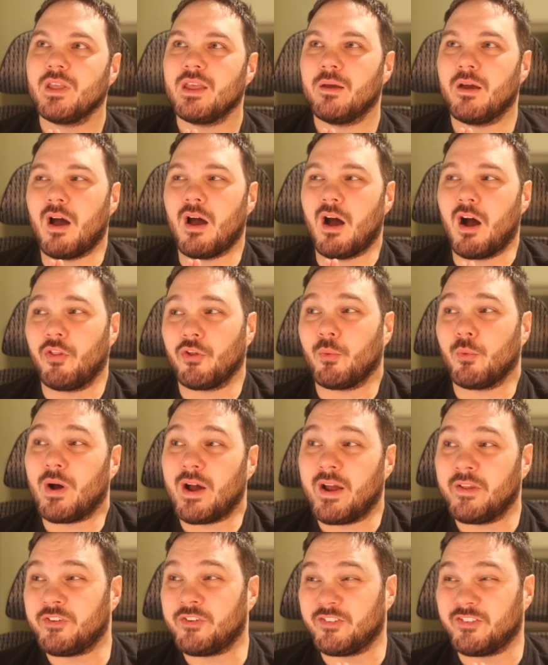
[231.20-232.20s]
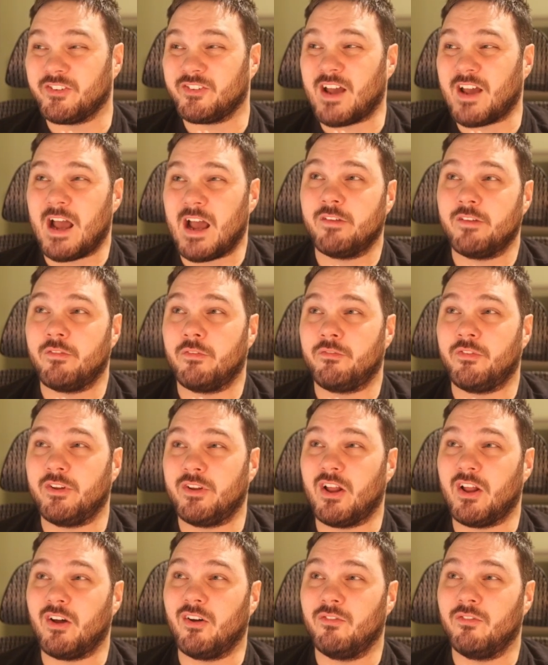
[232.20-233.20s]
Otherwise, this is kind of a
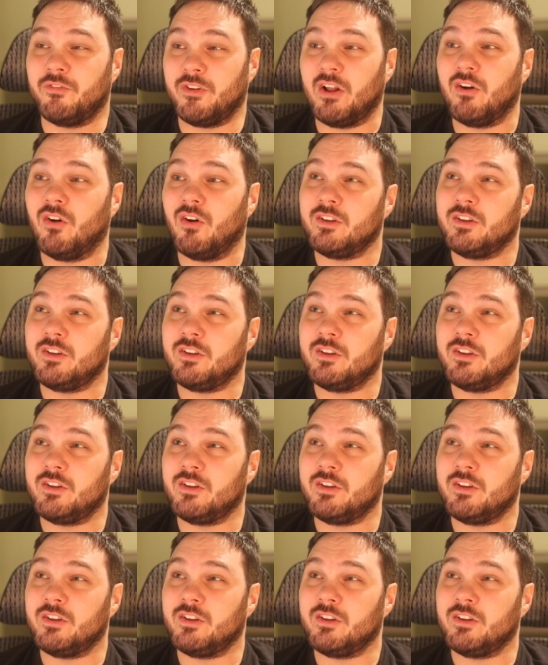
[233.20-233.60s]
vanilla